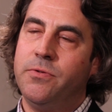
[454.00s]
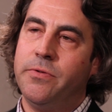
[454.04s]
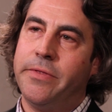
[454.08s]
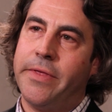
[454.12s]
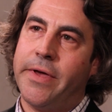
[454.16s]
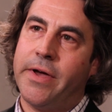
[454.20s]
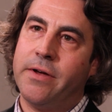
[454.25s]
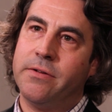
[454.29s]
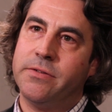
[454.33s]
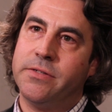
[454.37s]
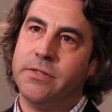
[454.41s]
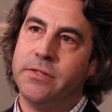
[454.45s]

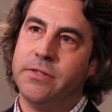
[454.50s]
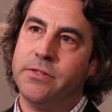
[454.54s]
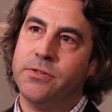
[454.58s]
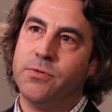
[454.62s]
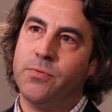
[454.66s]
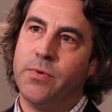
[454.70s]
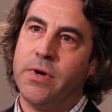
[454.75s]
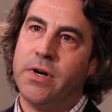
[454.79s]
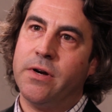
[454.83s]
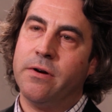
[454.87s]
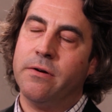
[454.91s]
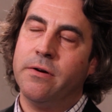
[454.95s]

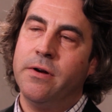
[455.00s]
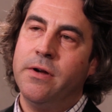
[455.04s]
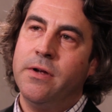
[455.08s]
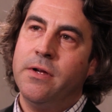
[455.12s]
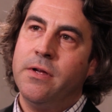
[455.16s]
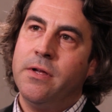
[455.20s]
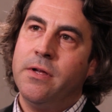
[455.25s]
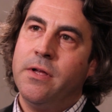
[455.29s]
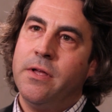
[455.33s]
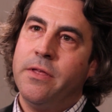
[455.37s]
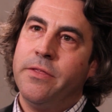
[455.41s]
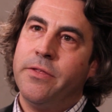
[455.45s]
2000s, where
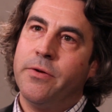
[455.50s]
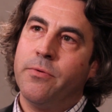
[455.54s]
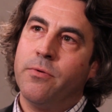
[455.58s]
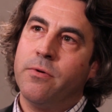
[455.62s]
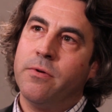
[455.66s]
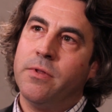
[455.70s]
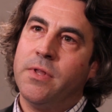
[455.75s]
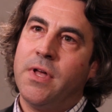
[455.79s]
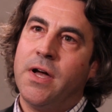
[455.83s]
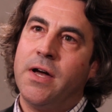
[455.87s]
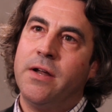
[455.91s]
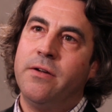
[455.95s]
there were
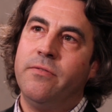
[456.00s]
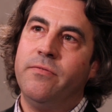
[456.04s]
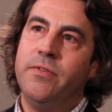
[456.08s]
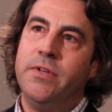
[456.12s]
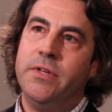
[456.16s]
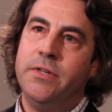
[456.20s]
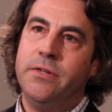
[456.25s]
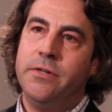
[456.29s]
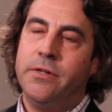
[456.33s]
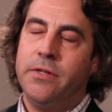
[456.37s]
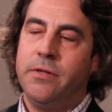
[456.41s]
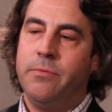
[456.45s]
a lot of
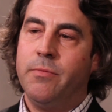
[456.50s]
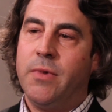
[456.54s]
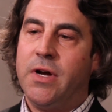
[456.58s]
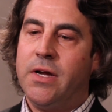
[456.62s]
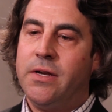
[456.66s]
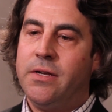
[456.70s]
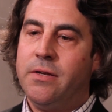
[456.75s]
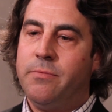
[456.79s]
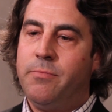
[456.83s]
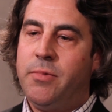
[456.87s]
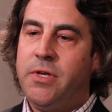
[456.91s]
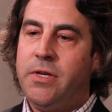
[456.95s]
digitally
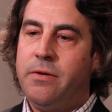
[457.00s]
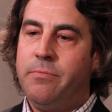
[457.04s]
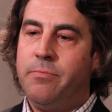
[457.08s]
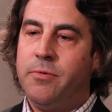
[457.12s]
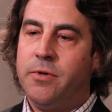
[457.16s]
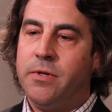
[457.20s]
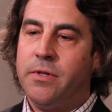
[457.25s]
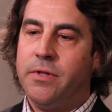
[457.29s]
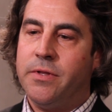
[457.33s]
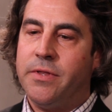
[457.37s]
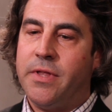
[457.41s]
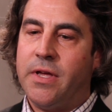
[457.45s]
minded
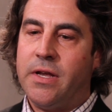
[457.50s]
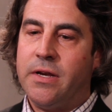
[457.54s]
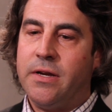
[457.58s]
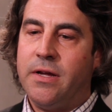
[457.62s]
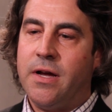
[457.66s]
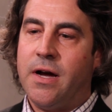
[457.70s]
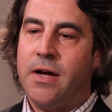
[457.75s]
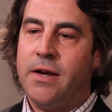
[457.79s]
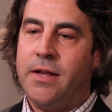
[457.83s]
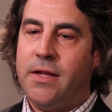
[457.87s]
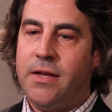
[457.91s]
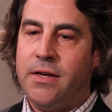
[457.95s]
people that
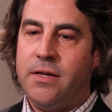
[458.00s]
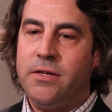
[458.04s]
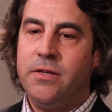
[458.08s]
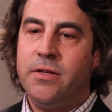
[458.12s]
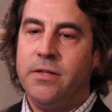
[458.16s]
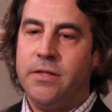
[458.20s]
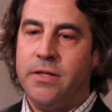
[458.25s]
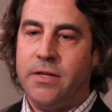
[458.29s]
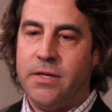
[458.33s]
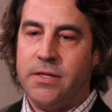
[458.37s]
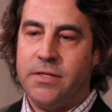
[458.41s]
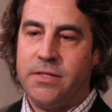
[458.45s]
got
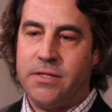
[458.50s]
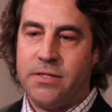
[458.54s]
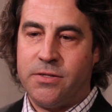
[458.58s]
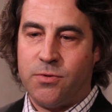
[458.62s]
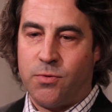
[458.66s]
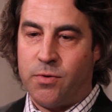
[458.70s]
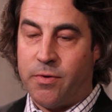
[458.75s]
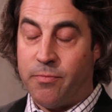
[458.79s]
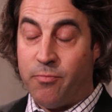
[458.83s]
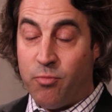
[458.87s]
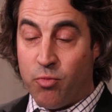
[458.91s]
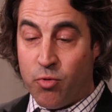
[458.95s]
into this
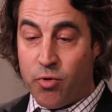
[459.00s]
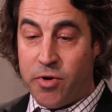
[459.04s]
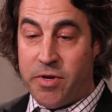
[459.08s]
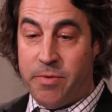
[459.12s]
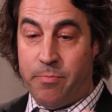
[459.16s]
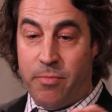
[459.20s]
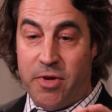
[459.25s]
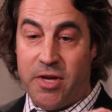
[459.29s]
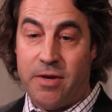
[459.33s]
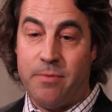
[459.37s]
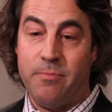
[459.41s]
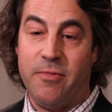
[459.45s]
sort of
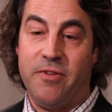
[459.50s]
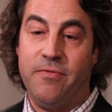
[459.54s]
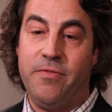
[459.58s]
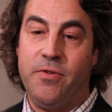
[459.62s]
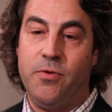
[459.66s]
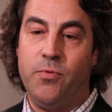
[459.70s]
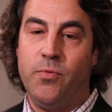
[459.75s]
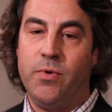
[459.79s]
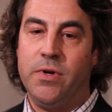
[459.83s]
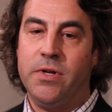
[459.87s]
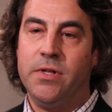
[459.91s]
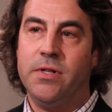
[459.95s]
pre-BIM, if
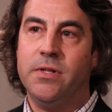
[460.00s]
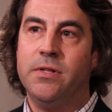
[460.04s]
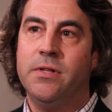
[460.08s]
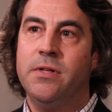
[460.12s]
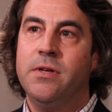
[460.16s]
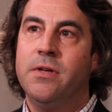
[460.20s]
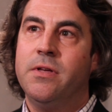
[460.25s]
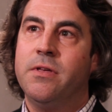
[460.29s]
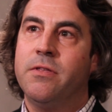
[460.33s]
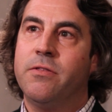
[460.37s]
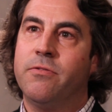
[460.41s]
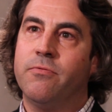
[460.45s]
you will,
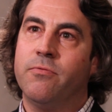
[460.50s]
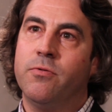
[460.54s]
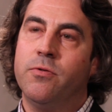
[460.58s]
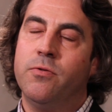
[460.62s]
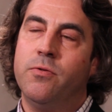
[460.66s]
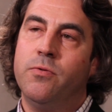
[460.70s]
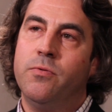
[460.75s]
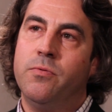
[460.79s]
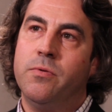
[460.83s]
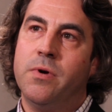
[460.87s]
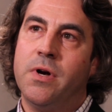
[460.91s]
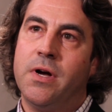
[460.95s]

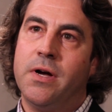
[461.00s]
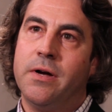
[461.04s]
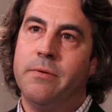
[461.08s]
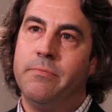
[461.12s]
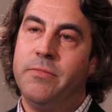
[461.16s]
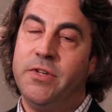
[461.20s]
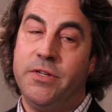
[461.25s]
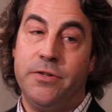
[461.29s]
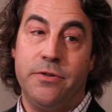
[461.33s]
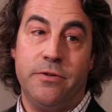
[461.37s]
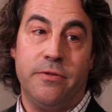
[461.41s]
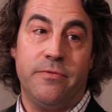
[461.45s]
through
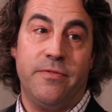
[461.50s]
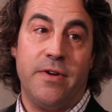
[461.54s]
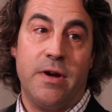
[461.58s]
digital